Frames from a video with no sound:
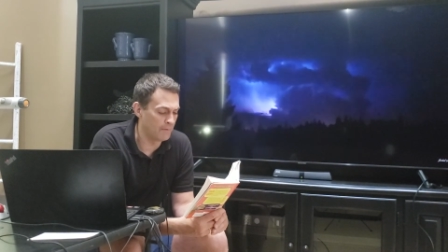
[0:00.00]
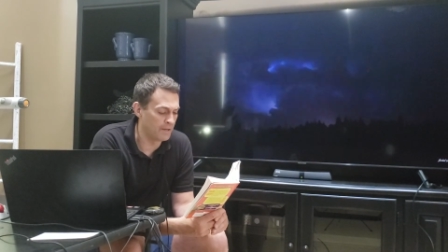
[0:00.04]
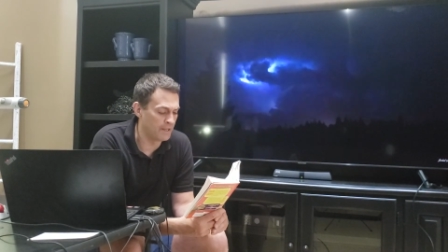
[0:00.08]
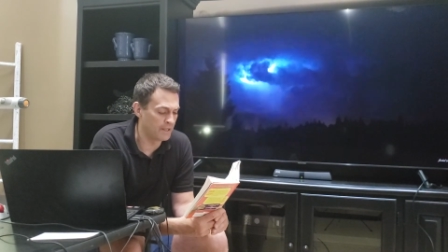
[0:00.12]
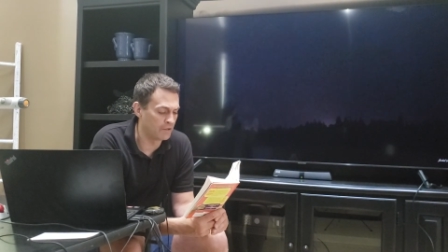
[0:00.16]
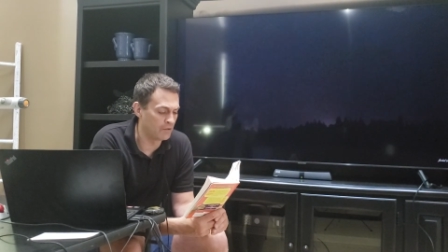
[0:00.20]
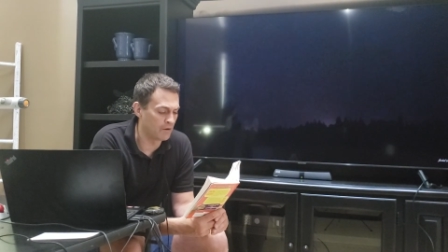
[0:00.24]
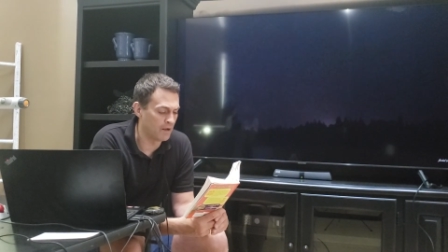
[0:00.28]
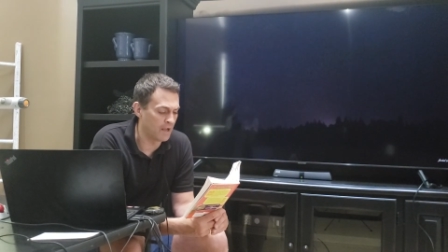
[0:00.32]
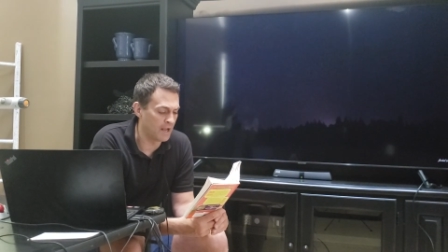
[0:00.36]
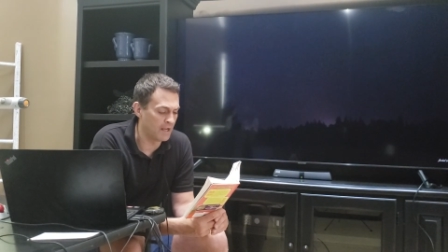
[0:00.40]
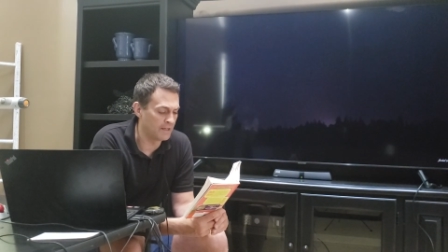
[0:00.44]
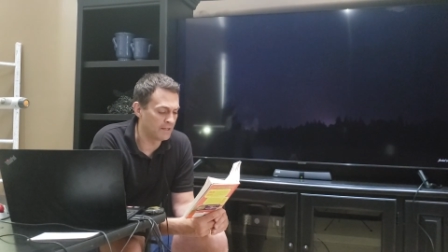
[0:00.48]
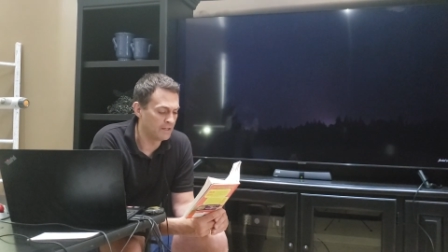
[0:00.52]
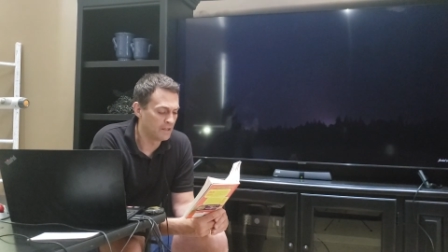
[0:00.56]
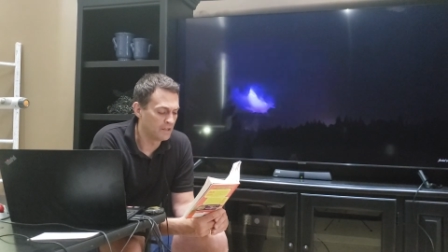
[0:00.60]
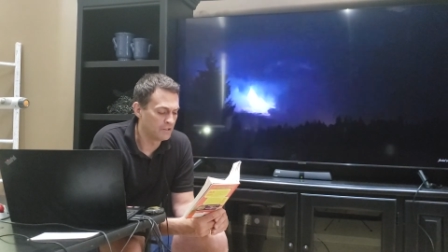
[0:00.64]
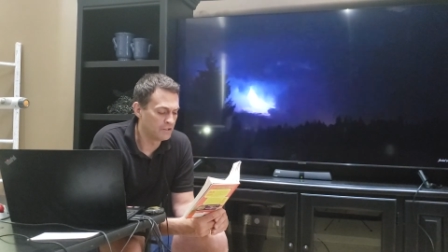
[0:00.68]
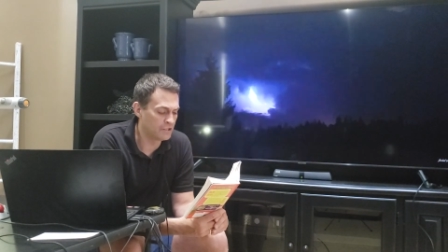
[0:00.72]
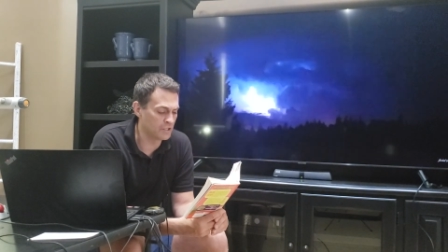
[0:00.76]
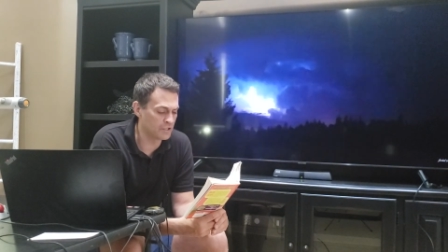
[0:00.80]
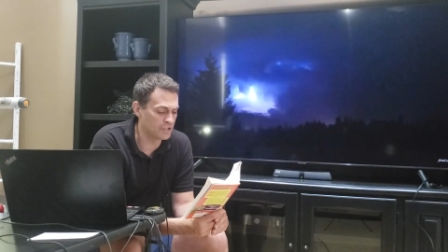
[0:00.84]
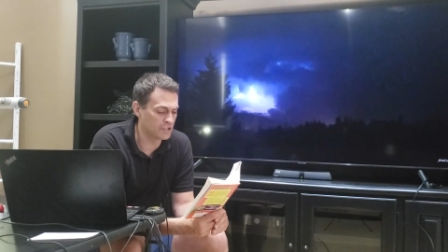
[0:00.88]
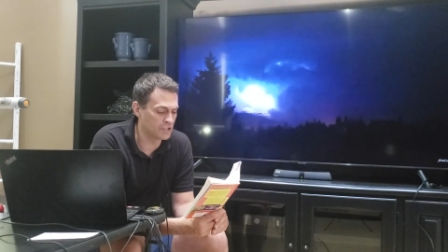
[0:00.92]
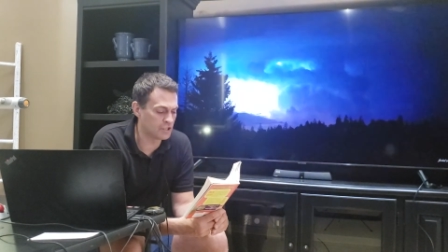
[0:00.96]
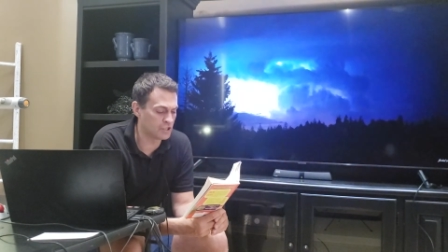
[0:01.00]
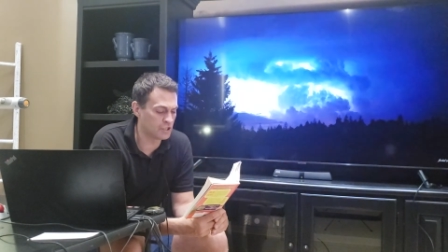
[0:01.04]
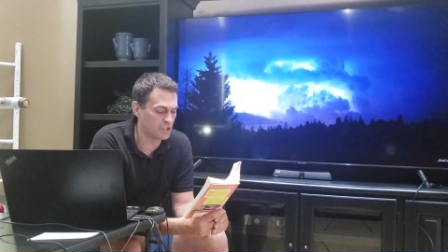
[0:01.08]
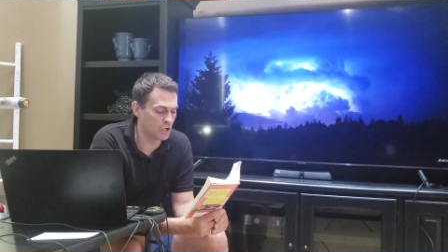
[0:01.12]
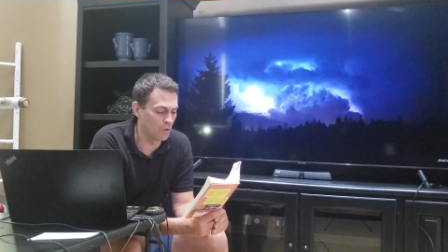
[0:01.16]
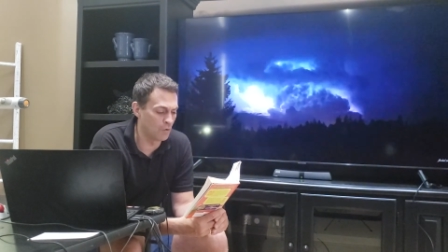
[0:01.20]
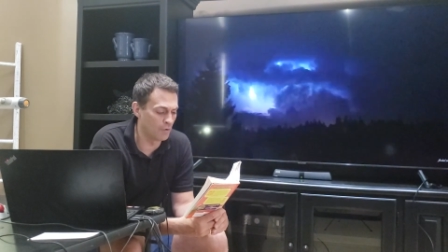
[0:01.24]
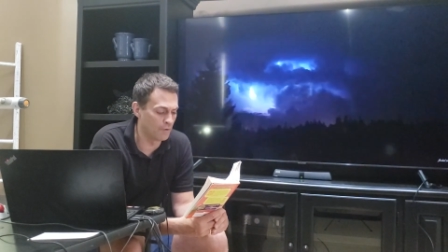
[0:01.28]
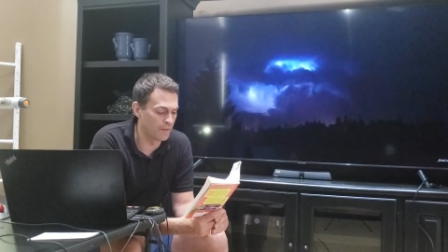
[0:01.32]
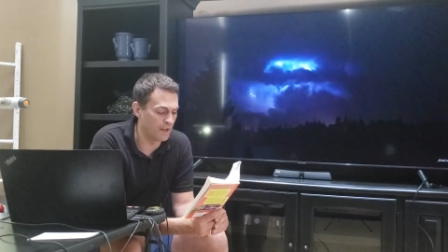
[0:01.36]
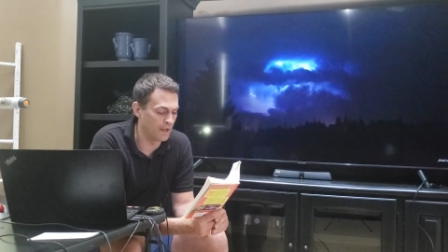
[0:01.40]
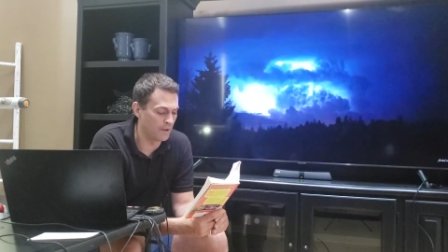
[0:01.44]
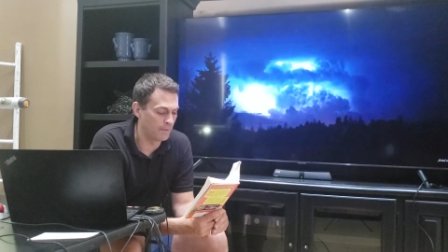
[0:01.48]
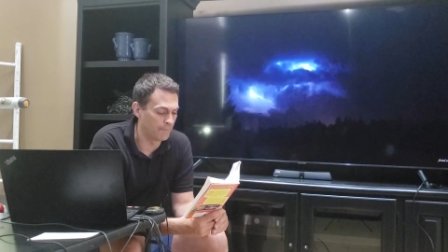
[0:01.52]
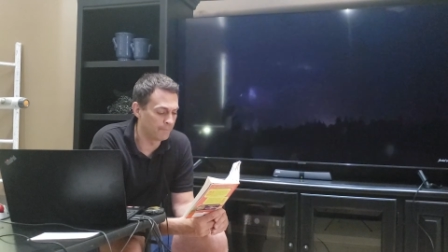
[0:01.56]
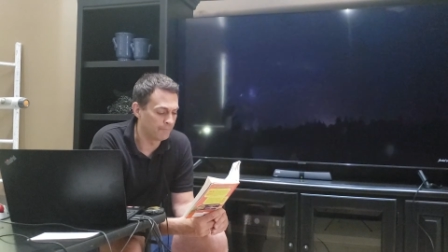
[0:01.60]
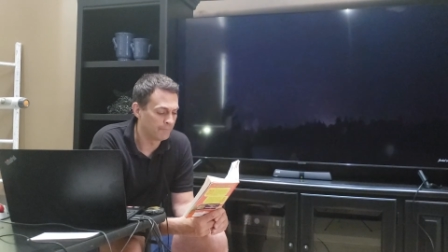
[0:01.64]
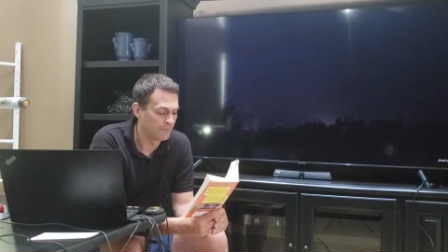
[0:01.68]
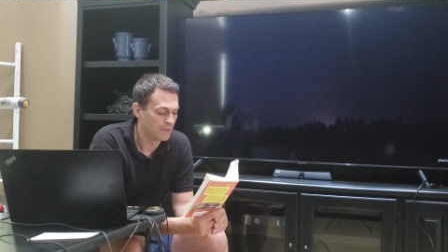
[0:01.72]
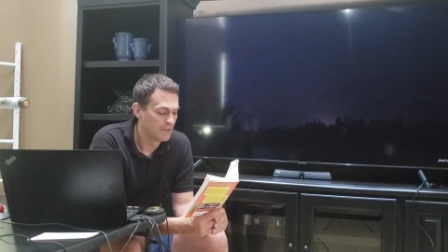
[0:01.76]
he cried. Just show them.